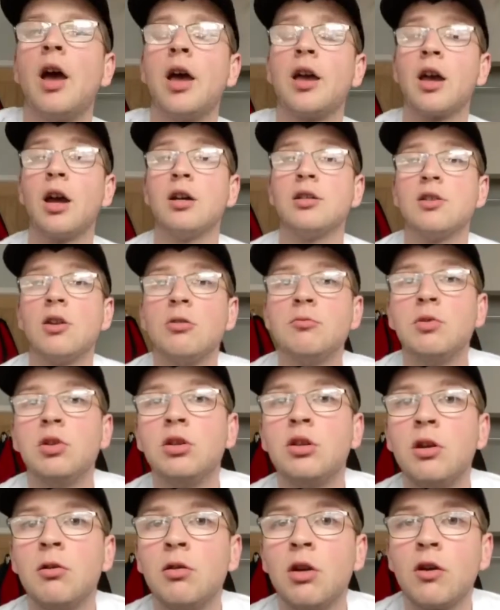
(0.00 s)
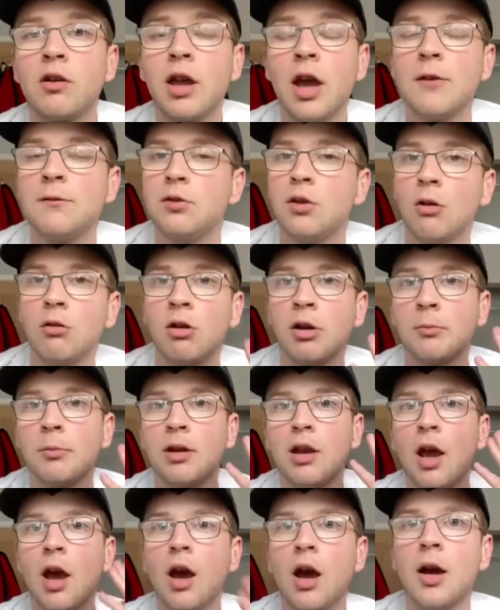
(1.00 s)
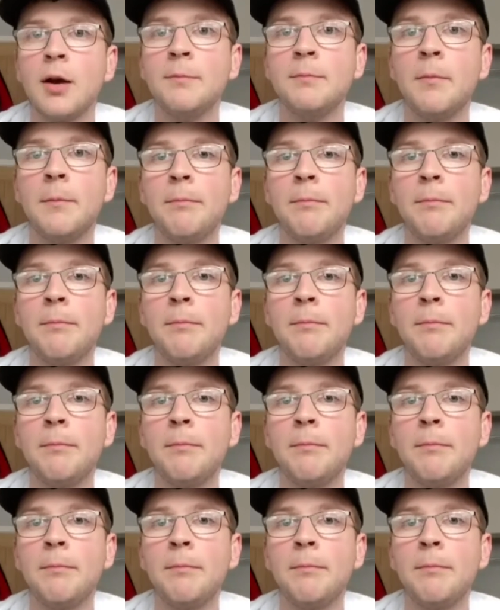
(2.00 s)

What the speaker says: Hey guys, hope you're doing okay. If you don't know me, I'm